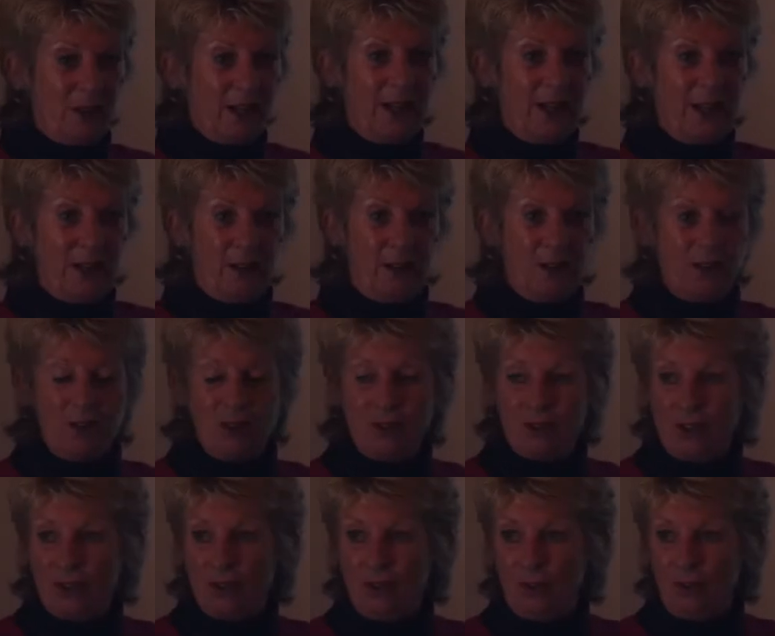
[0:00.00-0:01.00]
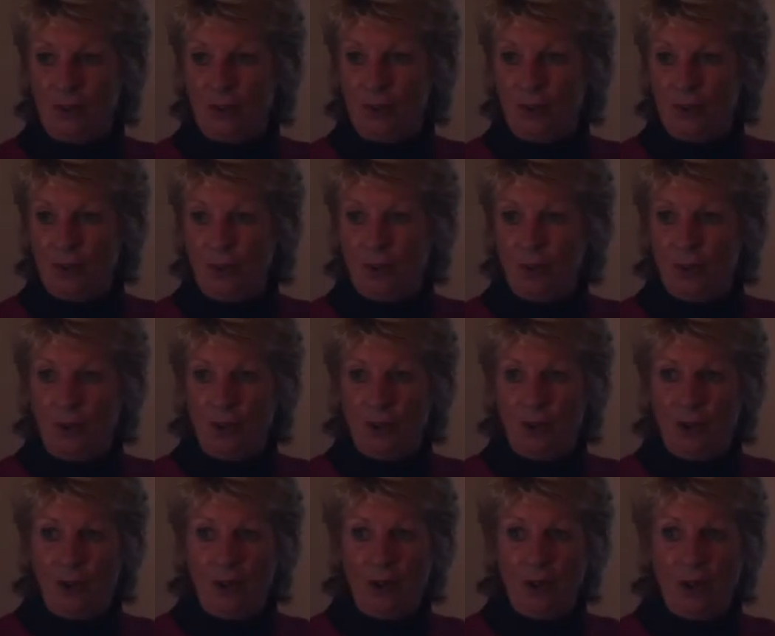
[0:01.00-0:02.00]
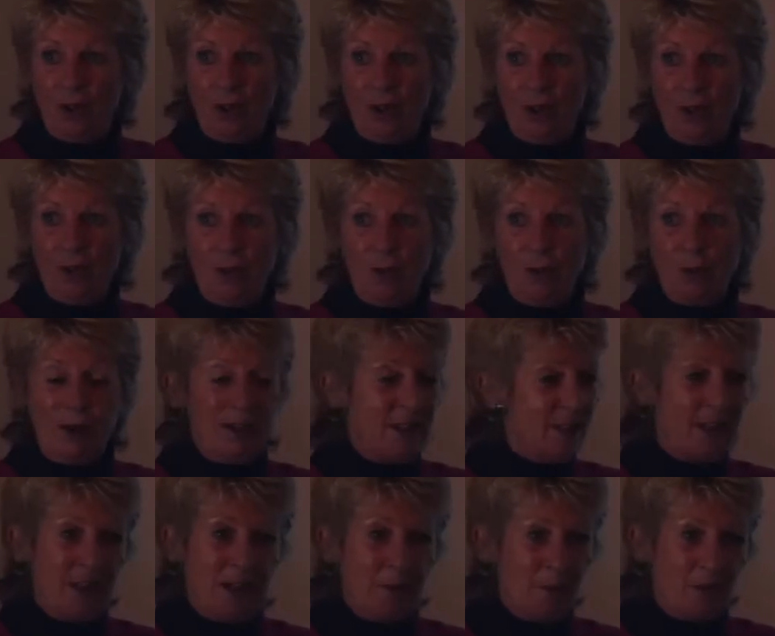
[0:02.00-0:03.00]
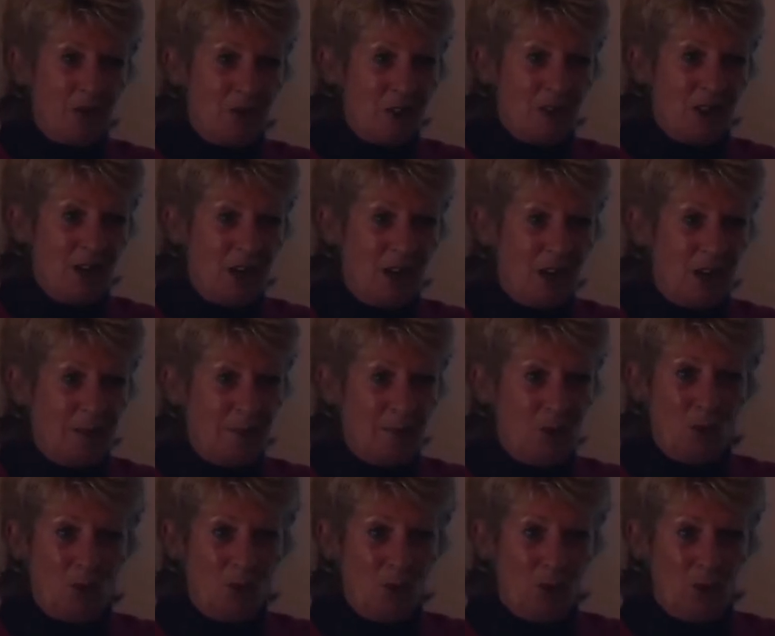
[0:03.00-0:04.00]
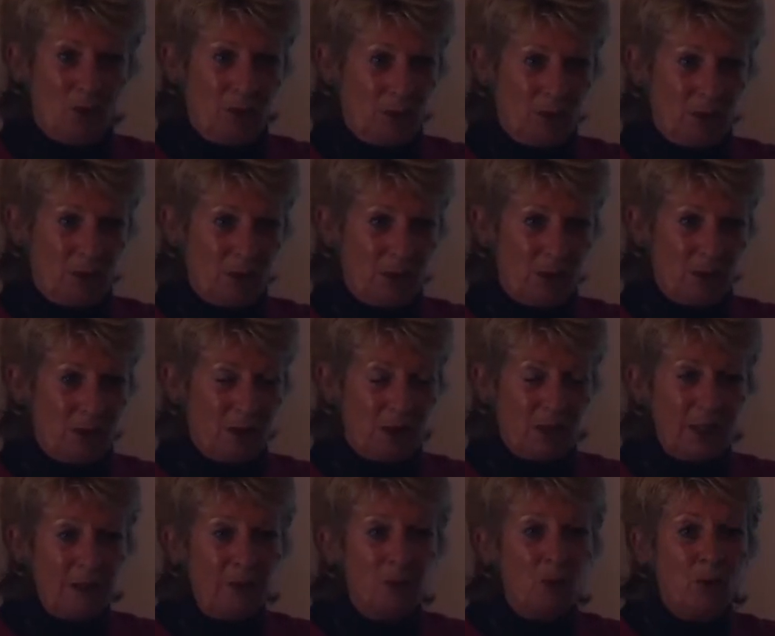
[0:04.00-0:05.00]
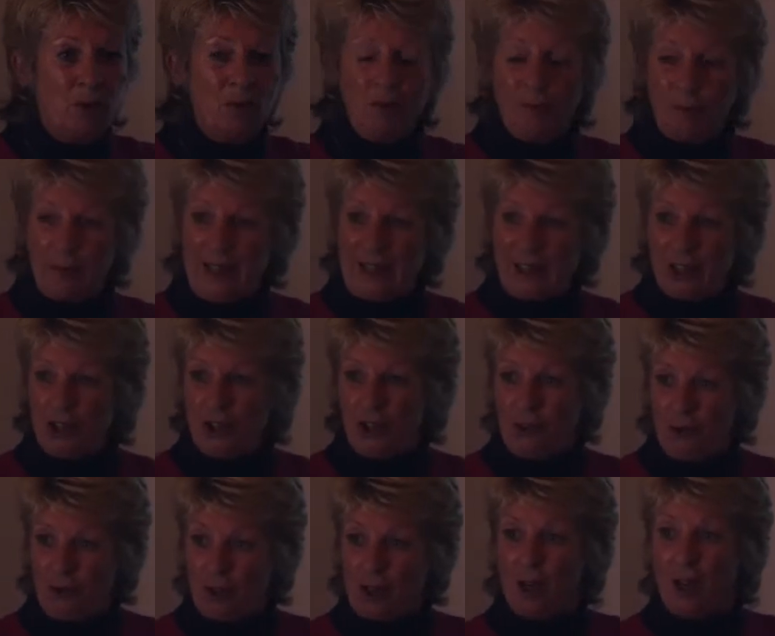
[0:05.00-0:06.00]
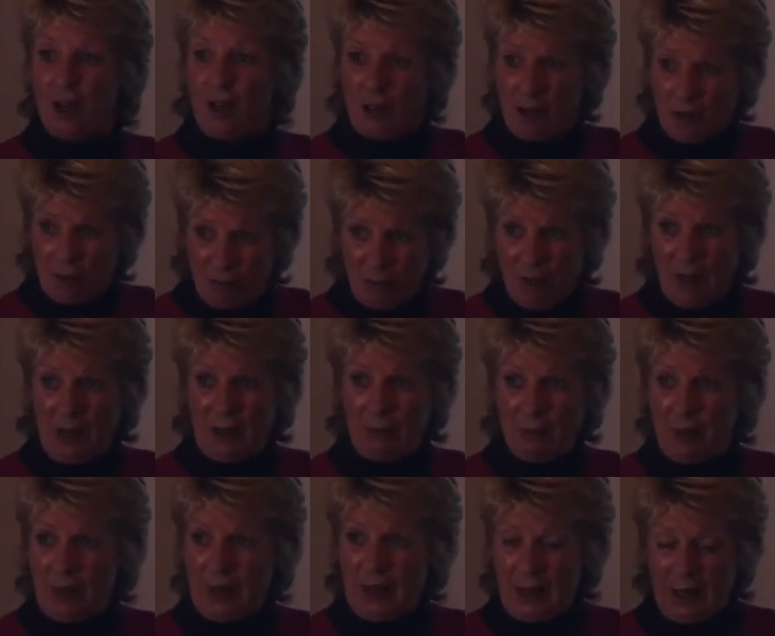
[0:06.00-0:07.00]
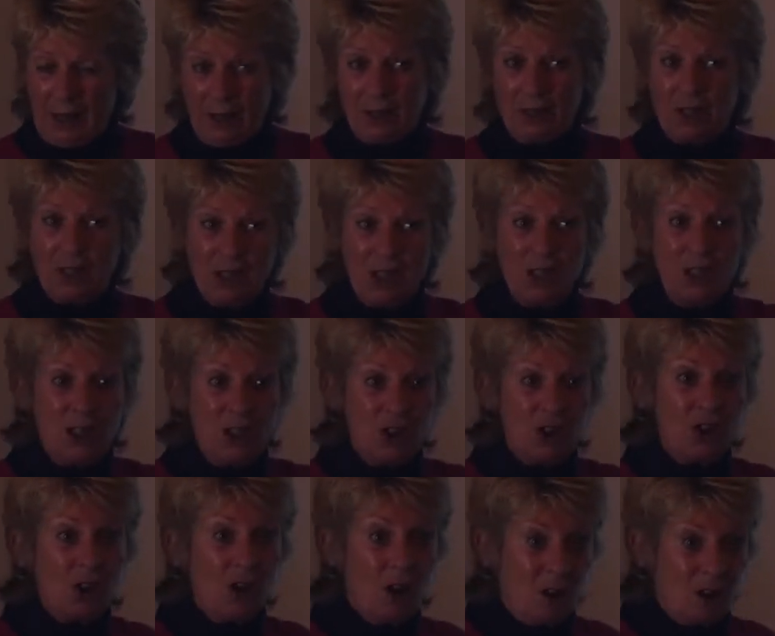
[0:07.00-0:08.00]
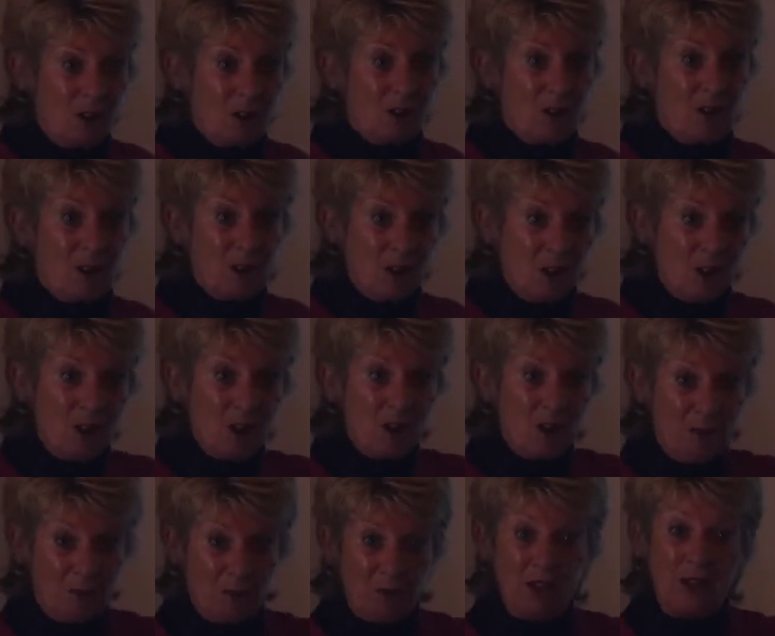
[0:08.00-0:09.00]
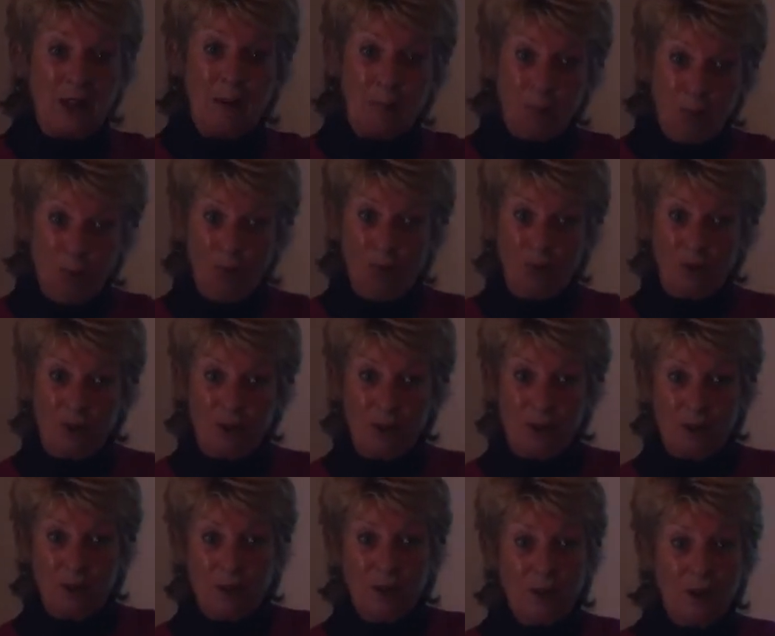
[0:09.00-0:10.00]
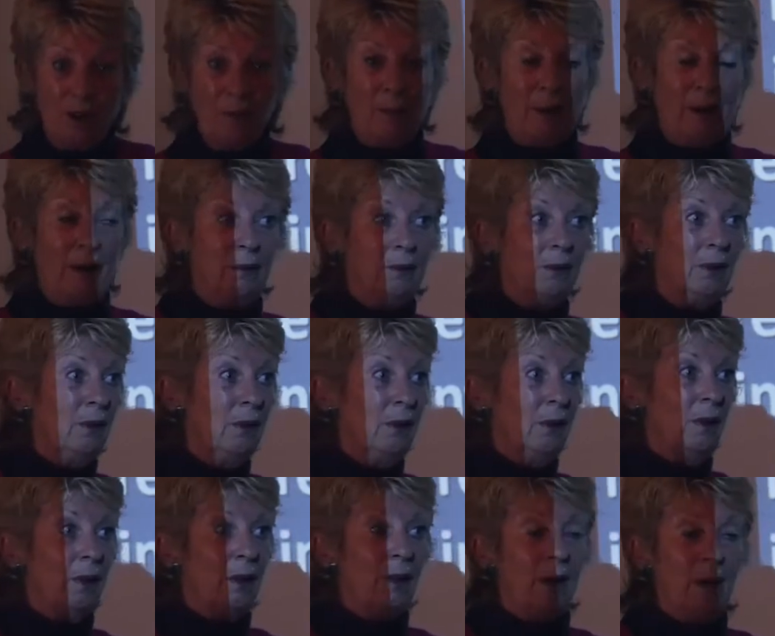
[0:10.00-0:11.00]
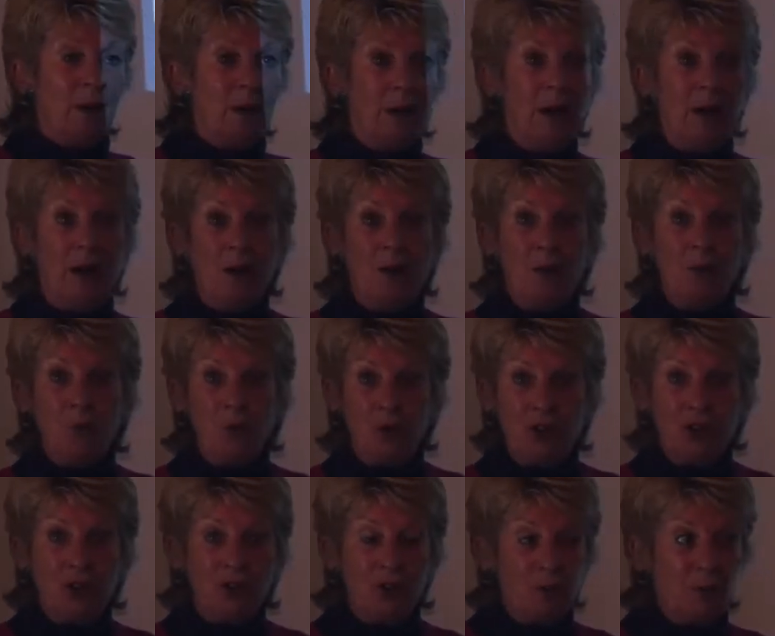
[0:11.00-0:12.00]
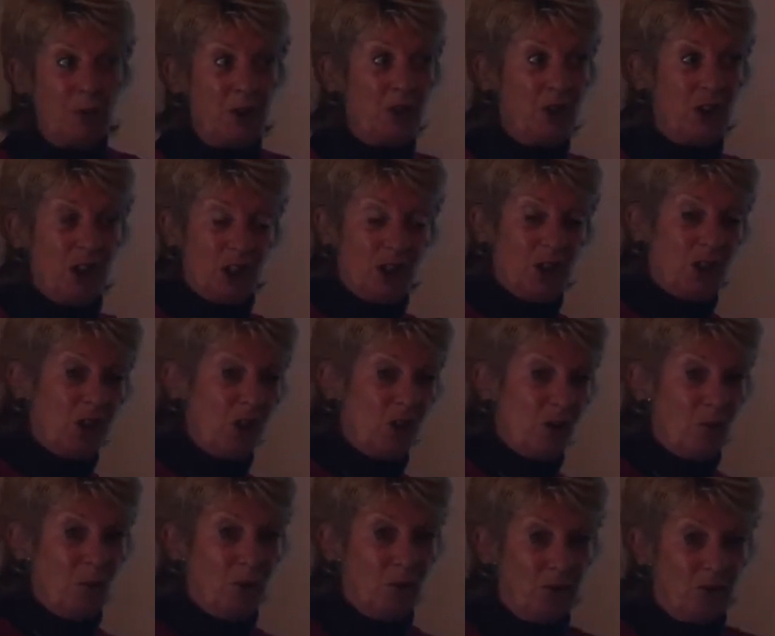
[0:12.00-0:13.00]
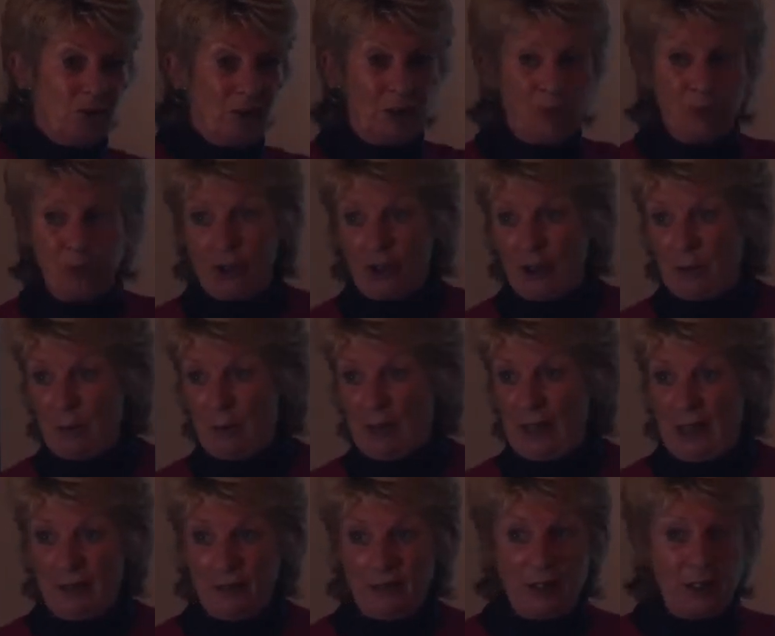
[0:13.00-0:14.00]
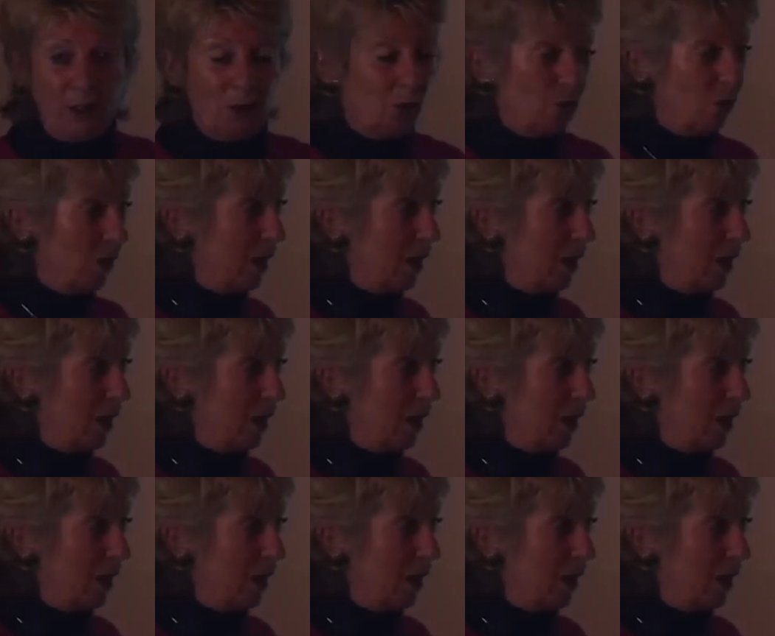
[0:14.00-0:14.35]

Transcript: here to waste anybody's time or give you a lot of platitudes. They're really, really here to teach us something important about how we should be changing our world and how we should be living and all